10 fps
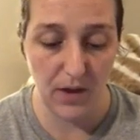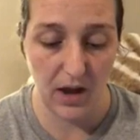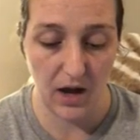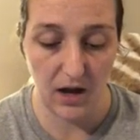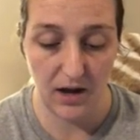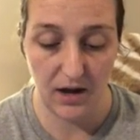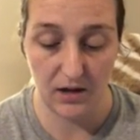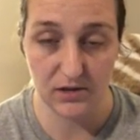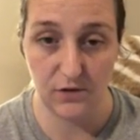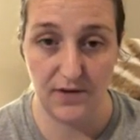
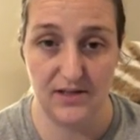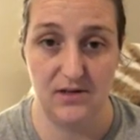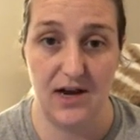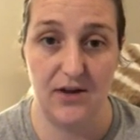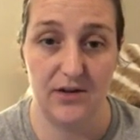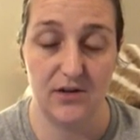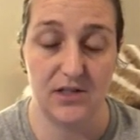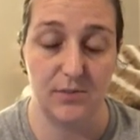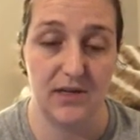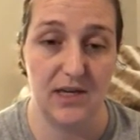Also vasodilators,
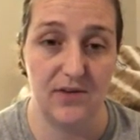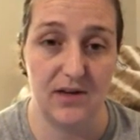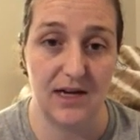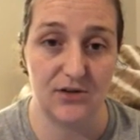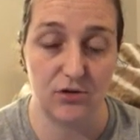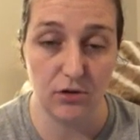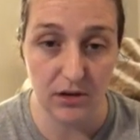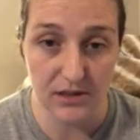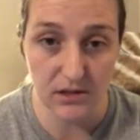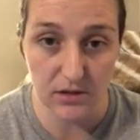they'll be giving
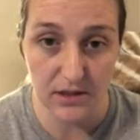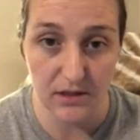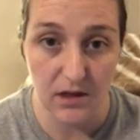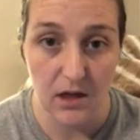nitroglycerin